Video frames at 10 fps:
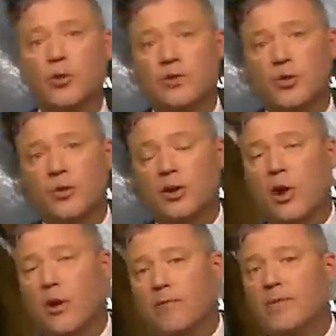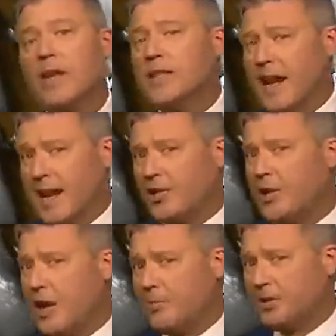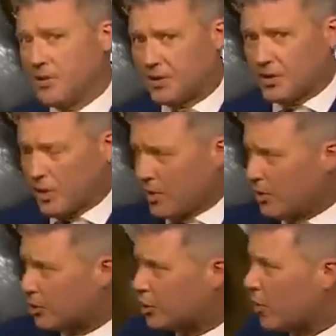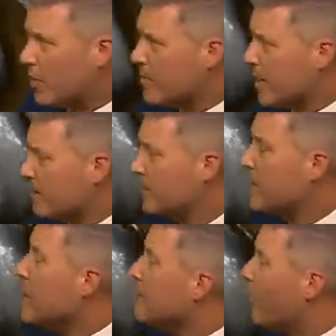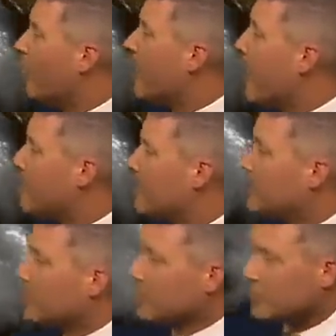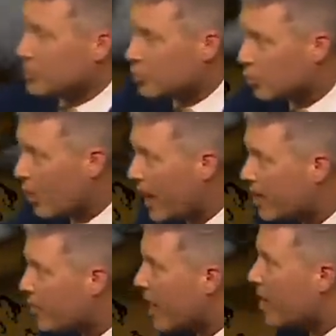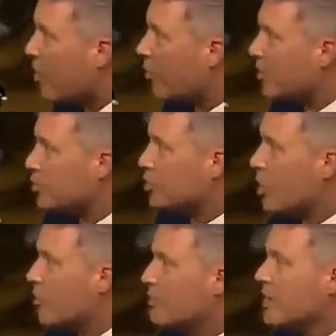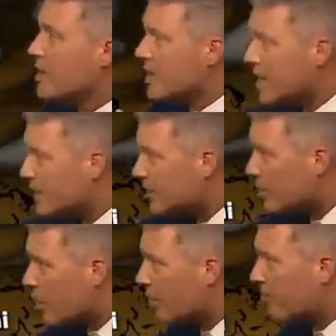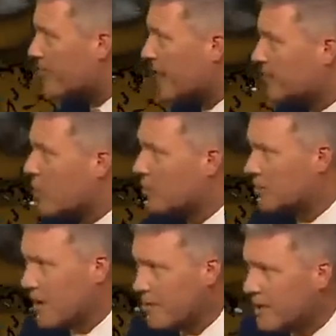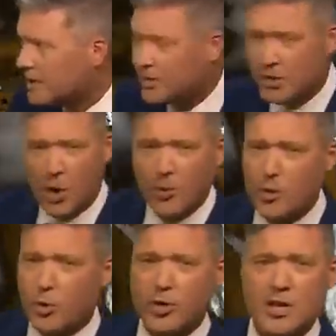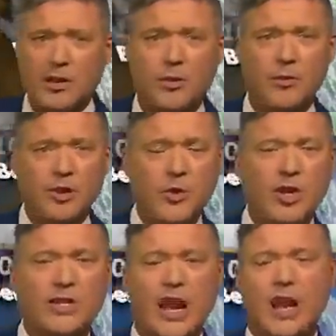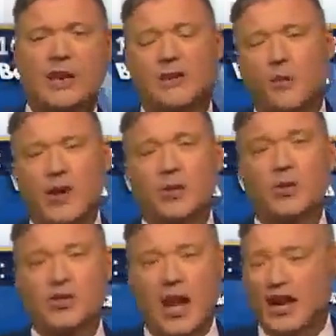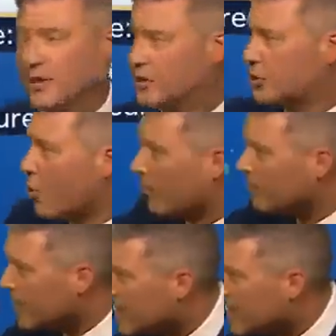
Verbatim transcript: moves through the Gulf. That actually helps in the steering I'll show in a minute. But what happens here is there's drier air already shown into the Gulf of Mexico. Some of this is already working in through the Yucatan and in the western side of this storm.